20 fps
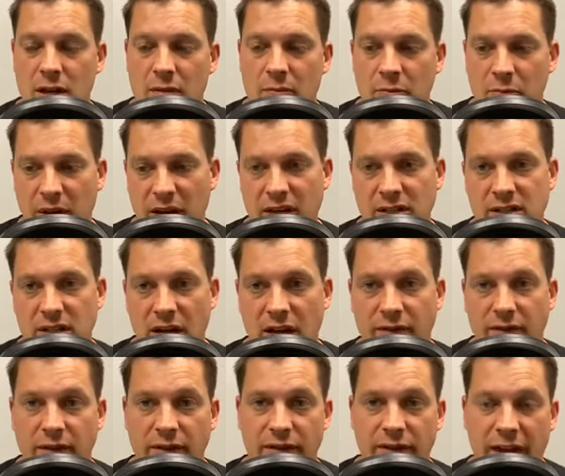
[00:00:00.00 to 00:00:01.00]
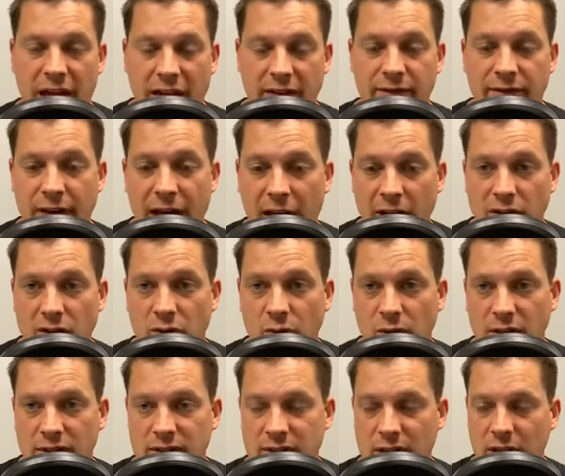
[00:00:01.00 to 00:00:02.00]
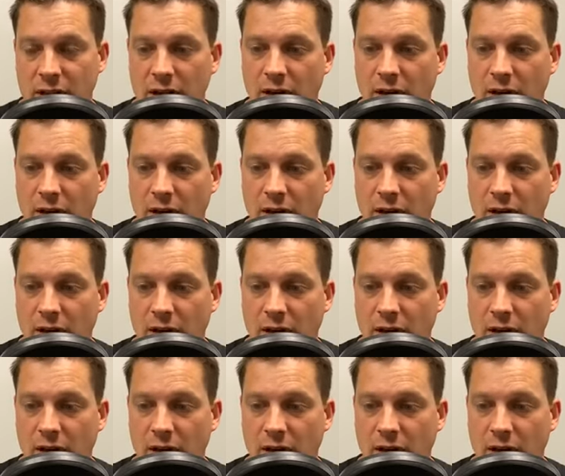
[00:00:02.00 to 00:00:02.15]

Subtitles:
based off of that value and say,